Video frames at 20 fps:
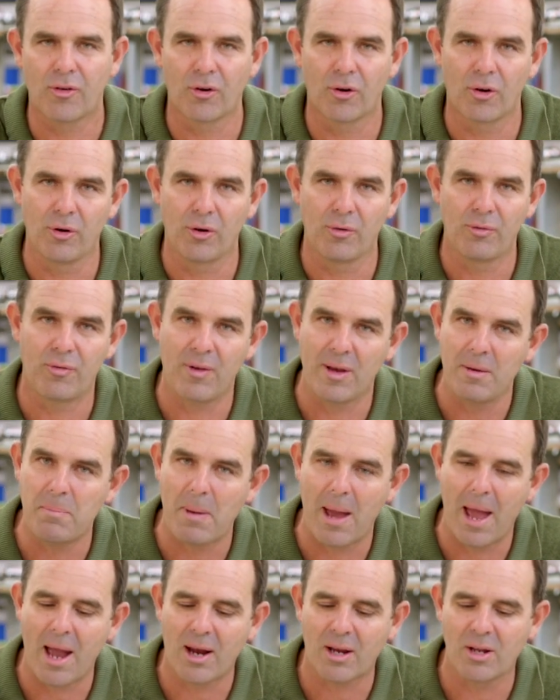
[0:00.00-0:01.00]
through
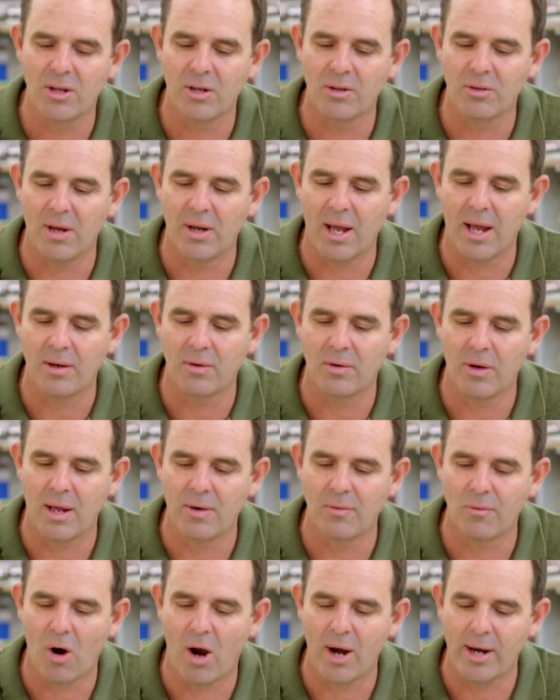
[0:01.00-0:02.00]
feedback
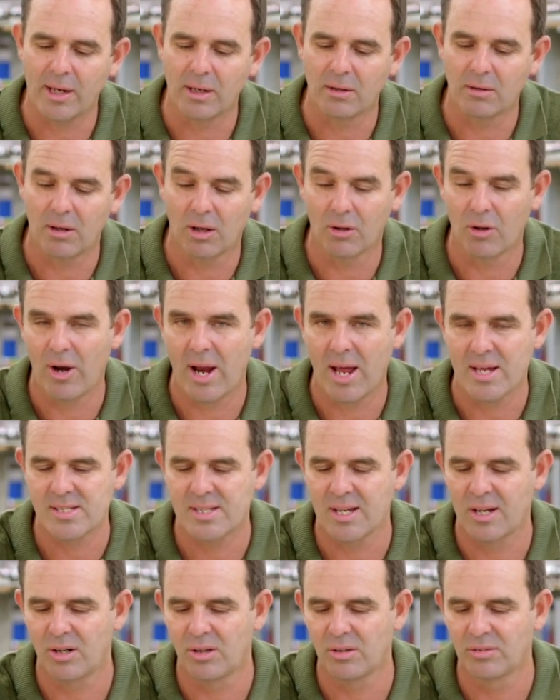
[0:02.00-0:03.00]
and writing a lot
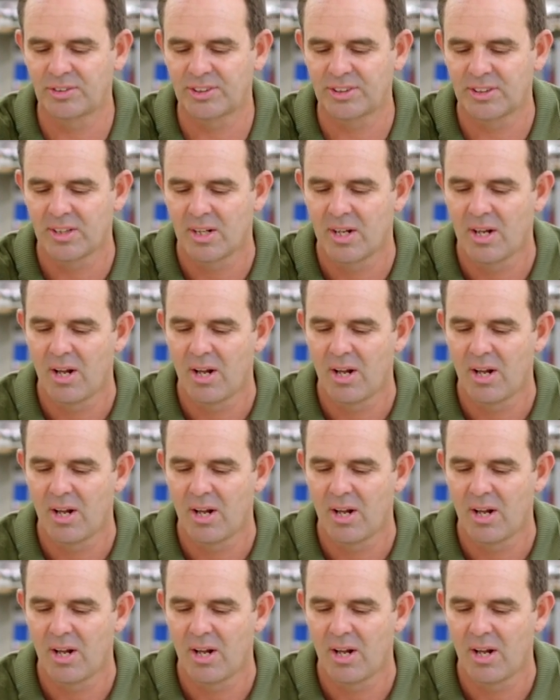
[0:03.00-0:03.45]
ourselves